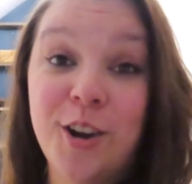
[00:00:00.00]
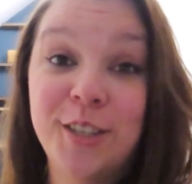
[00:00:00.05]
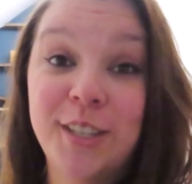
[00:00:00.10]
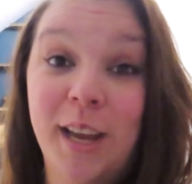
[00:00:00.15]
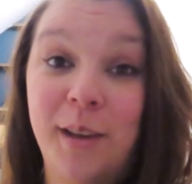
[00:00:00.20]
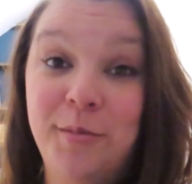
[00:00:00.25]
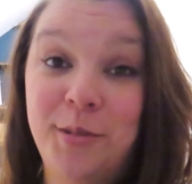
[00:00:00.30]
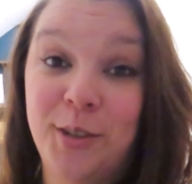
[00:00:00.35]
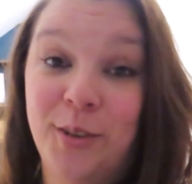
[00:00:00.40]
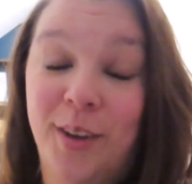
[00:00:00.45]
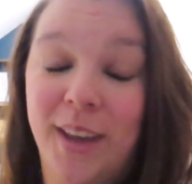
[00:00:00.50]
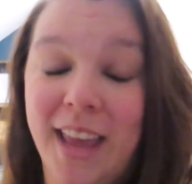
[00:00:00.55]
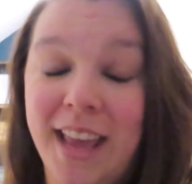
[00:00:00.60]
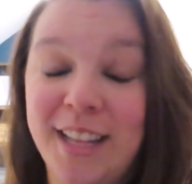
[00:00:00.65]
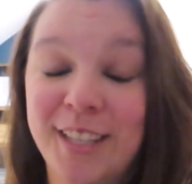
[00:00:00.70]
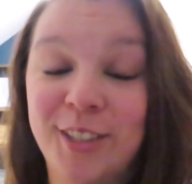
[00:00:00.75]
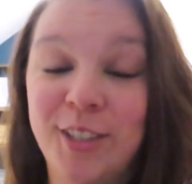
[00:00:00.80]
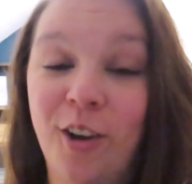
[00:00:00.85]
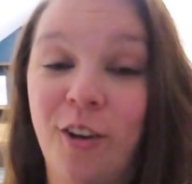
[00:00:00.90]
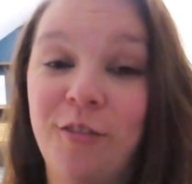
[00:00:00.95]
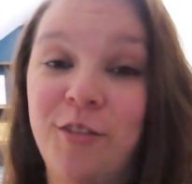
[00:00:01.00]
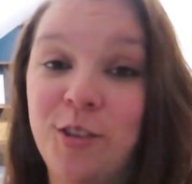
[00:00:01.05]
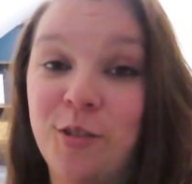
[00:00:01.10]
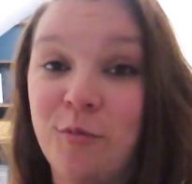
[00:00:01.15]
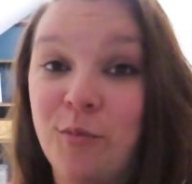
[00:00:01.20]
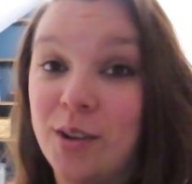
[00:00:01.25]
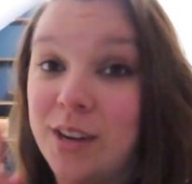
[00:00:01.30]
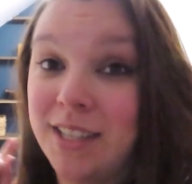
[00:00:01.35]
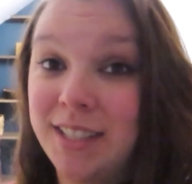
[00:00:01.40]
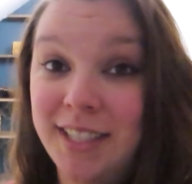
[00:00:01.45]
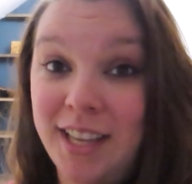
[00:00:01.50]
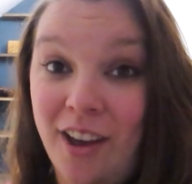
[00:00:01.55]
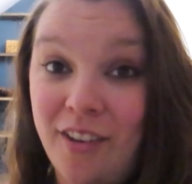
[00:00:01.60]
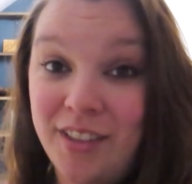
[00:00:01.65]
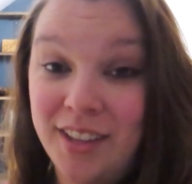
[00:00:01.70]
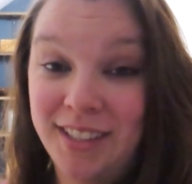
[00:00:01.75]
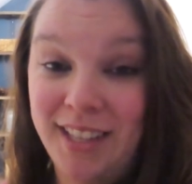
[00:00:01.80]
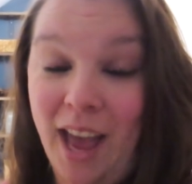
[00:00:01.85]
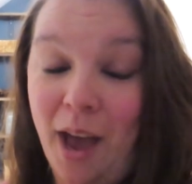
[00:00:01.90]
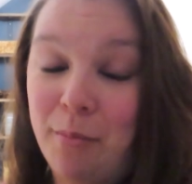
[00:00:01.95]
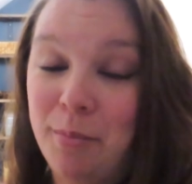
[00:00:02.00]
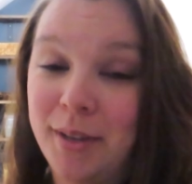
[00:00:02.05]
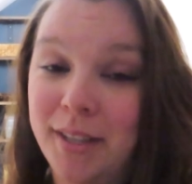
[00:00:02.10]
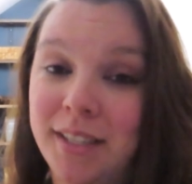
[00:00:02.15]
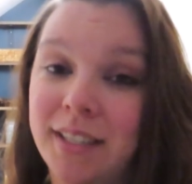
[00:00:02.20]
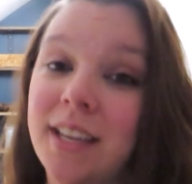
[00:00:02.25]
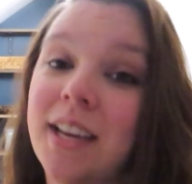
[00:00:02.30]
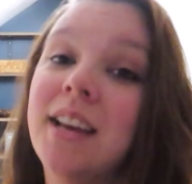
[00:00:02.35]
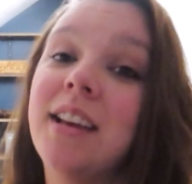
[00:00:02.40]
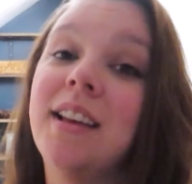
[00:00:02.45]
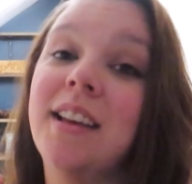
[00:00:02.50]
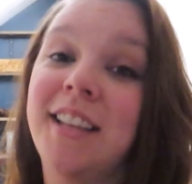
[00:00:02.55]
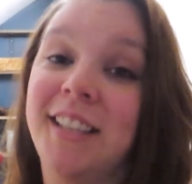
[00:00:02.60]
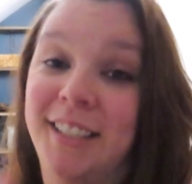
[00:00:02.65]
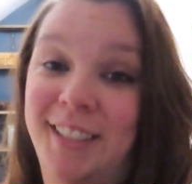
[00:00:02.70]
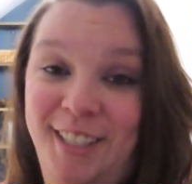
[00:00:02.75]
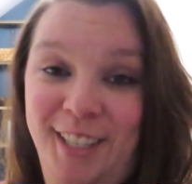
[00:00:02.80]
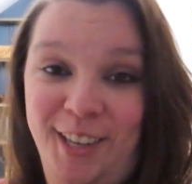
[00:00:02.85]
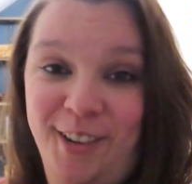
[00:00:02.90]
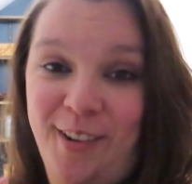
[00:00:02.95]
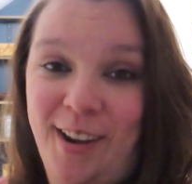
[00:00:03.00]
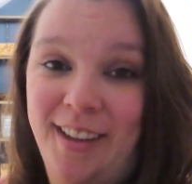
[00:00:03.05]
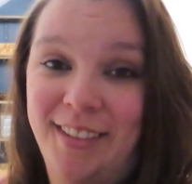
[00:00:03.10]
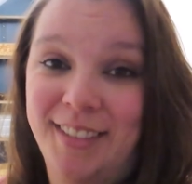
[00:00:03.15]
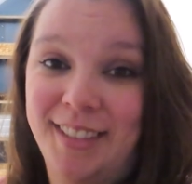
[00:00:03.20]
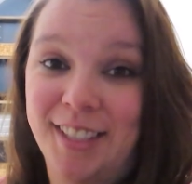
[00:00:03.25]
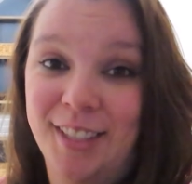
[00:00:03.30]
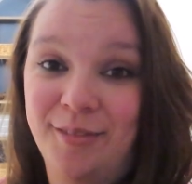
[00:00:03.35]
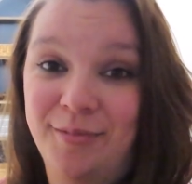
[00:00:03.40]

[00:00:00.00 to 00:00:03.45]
hard time doing it. So if you want to see how this happened, stick around.